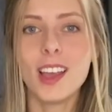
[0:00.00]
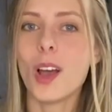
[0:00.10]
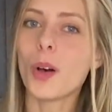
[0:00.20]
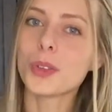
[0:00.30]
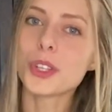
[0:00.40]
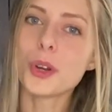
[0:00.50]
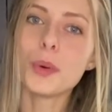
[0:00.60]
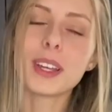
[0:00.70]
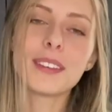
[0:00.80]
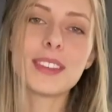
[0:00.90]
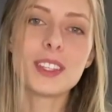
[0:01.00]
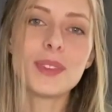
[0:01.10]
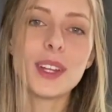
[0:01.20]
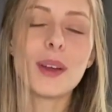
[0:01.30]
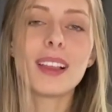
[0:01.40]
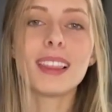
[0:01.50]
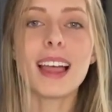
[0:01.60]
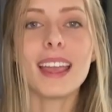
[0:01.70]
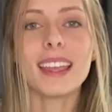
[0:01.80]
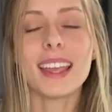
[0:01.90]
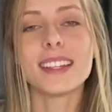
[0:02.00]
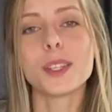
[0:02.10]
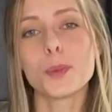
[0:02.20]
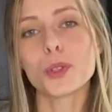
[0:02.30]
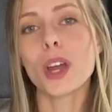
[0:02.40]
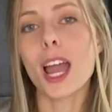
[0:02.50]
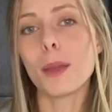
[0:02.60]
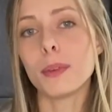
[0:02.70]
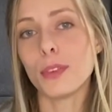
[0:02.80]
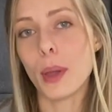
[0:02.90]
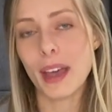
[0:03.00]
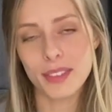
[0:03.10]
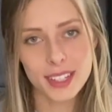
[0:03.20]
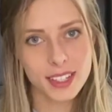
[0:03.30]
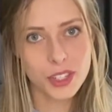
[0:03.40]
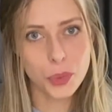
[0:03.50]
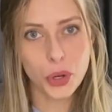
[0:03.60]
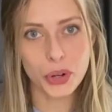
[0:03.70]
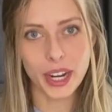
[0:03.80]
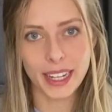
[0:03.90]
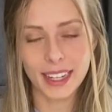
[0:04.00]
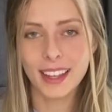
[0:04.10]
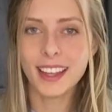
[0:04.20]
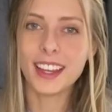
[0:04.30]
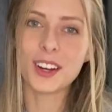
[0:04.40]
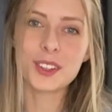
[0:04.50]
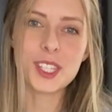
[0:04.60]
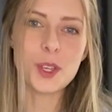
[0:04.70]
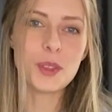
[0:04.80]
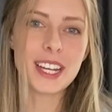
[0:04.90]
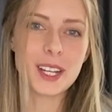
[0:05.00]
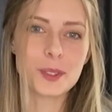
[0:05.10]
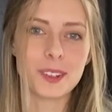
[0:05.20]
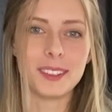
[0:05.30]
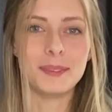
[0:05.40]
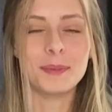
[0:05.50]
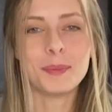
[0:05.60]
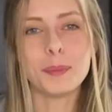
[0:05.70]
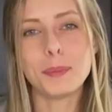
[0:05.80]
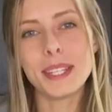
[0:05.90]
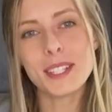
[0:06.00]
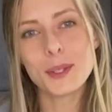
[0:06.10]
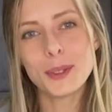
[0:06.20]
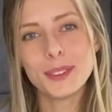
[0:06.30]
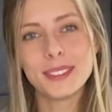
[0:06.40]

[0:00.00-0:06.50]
Also, give this video a like and subscribe if you haven't done so already, and I'll see you in the next one. Bisous!